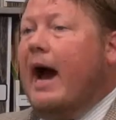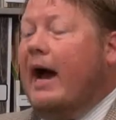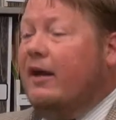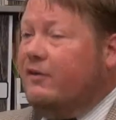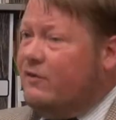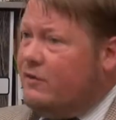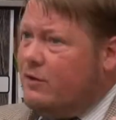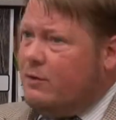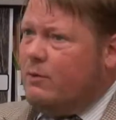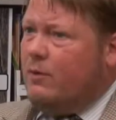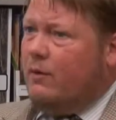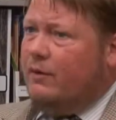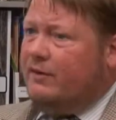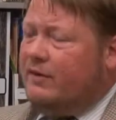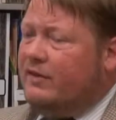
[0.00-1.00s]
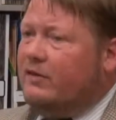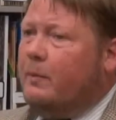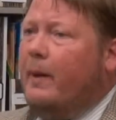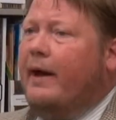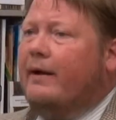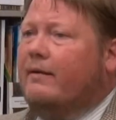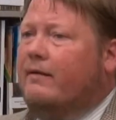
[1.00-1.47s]
I do
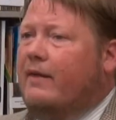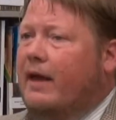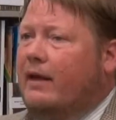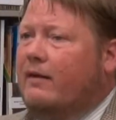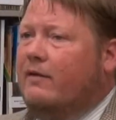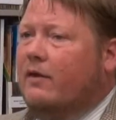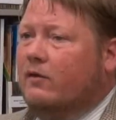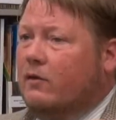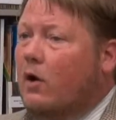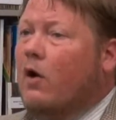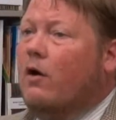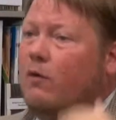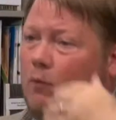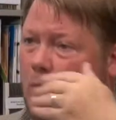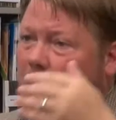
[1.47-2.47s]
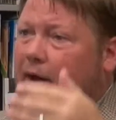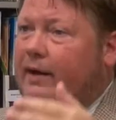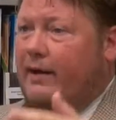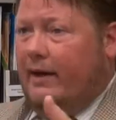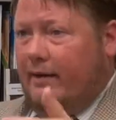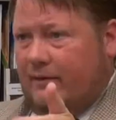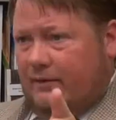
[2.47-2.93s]
suspect that the long
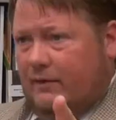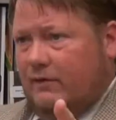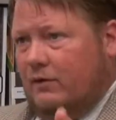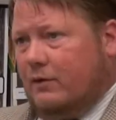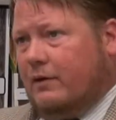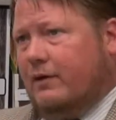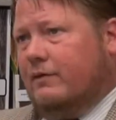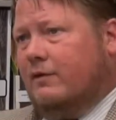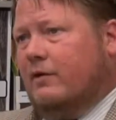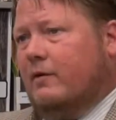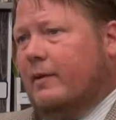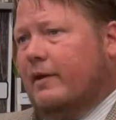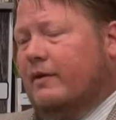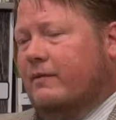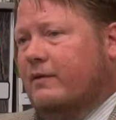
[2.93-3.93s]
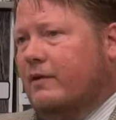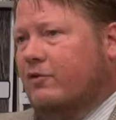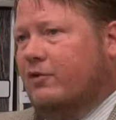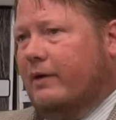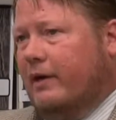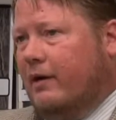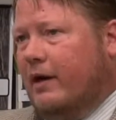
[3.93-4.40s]
run, since you're concerned about the
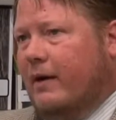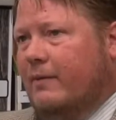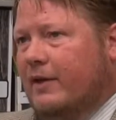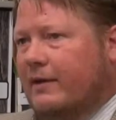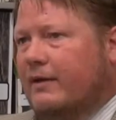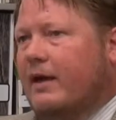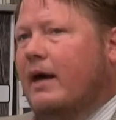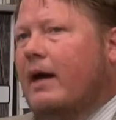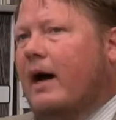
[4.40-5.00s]
future here, I mean,